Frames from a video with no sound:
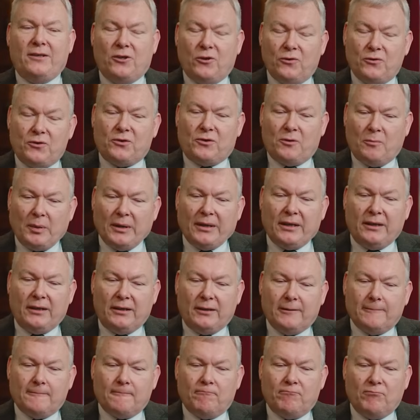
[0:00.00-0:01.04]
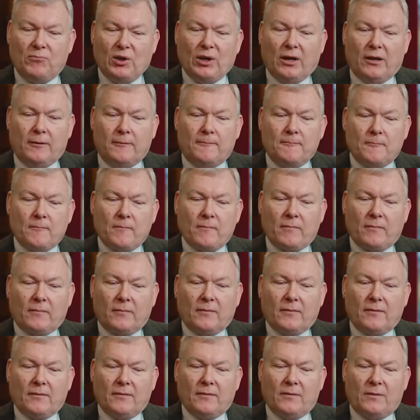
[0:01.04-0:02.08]
used to be,
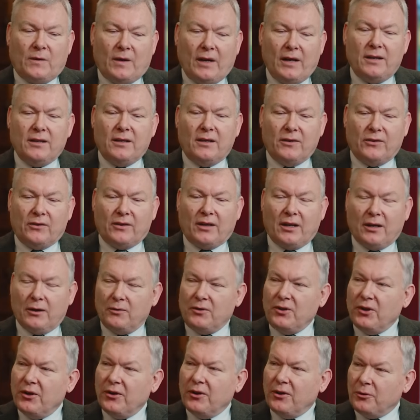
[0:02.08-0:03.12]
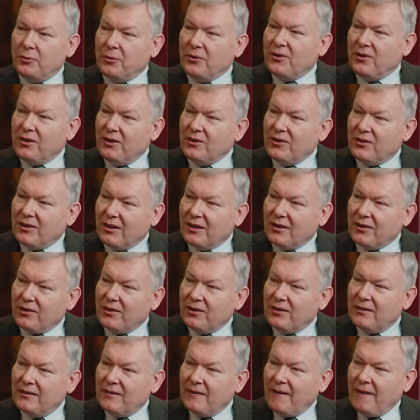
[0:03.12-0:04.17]
10 years ago, nerd was an insult.
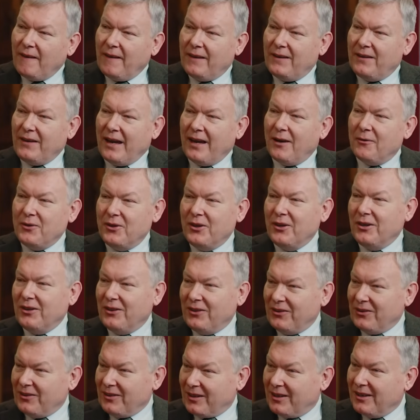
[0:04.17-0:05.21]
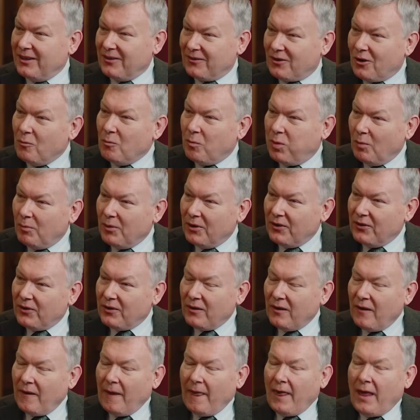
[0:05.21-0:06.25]
Now nerd is a kind of compliment.
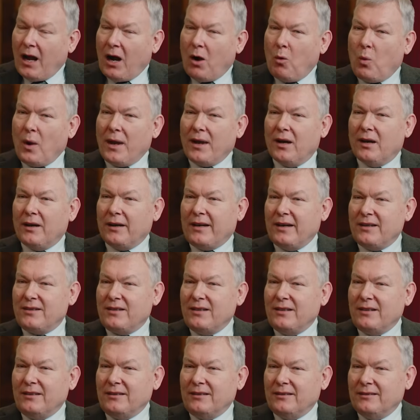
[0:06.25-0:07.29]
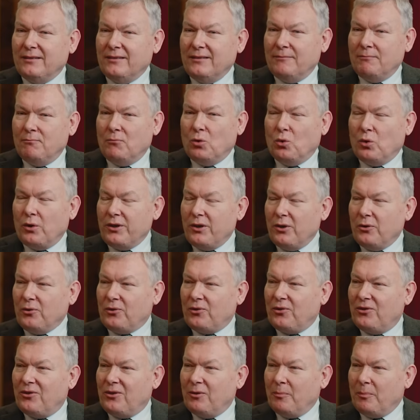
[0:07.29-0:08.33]
We are getting more
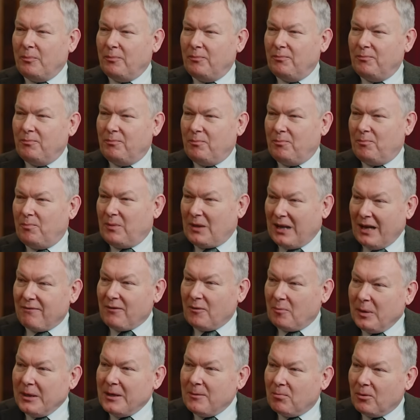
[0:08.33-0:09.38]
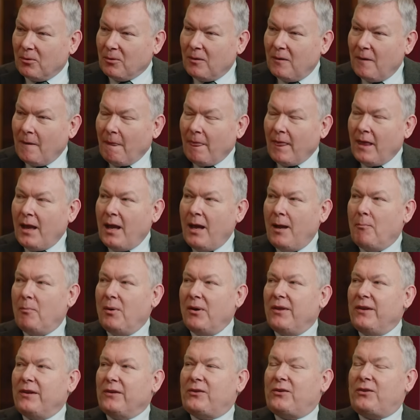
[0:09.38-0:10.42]
used to clever people,
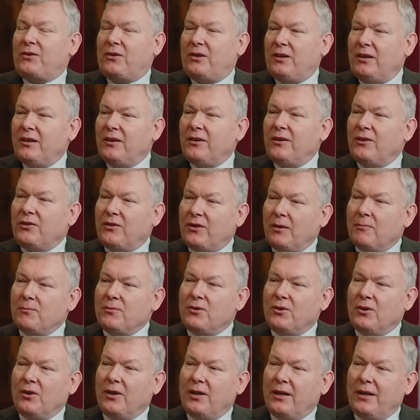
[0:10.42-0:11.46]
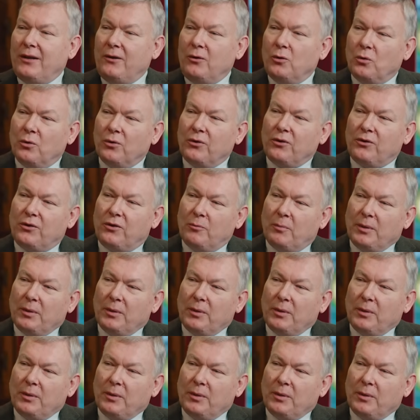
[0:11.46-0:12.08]
but there's still an assumption that in order to